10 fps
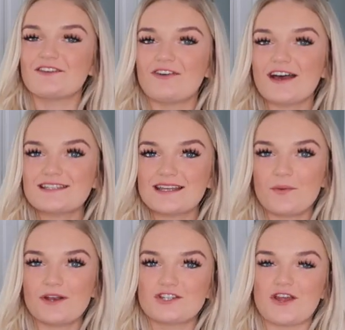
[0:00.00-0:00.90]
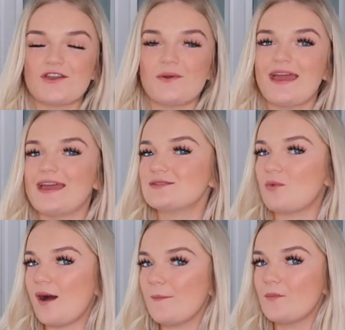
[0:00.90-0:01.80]
so the first thing I want to show you is
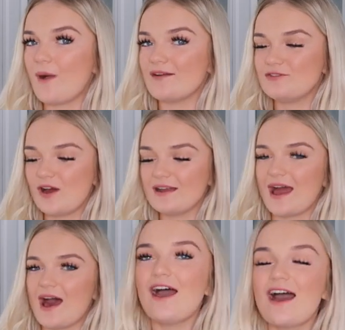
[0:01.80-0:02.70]
what I'm wearing right now.